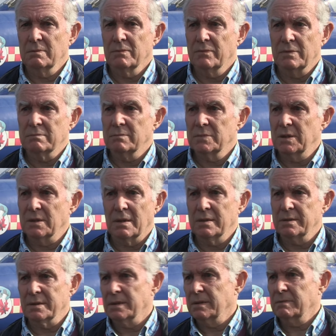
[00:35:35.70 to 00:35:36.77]
But, you know, I
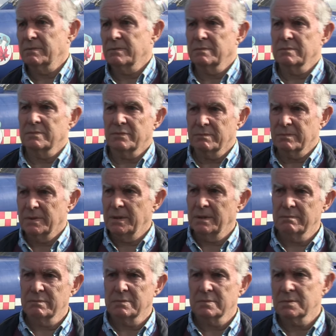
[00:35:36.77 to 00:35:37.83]
don't know. From
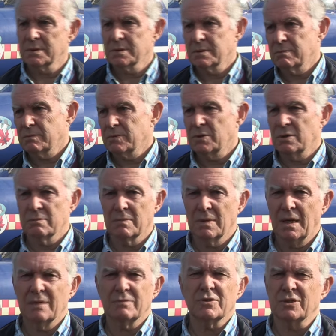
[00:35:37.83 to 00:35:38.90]
here, just
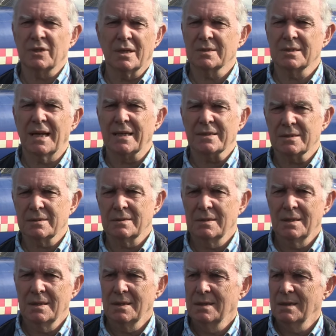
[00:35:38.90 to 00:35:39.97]
100 yards less.
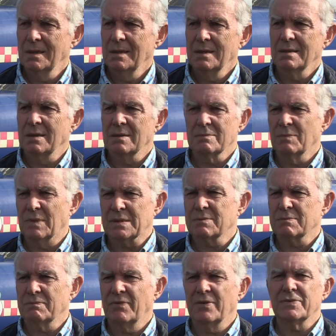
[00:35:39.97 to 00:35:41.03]
Mm-hmm. Much
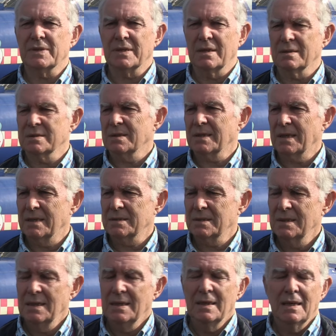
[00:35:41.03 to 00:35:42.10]
50 yards, I guess.
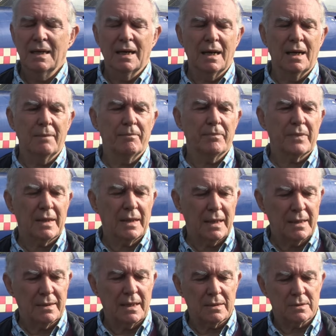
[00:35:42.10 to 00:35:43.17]
And
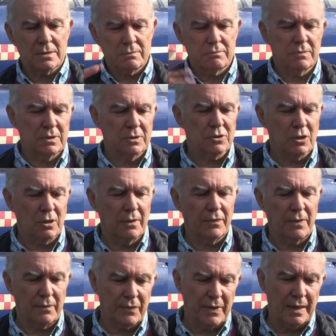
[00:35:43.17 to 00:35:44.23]
that's, you took
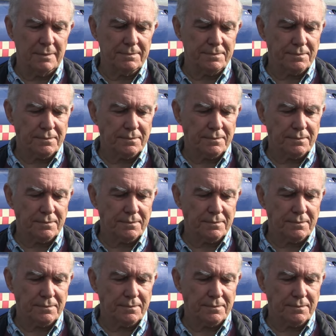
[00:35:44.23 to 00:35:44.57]
off that.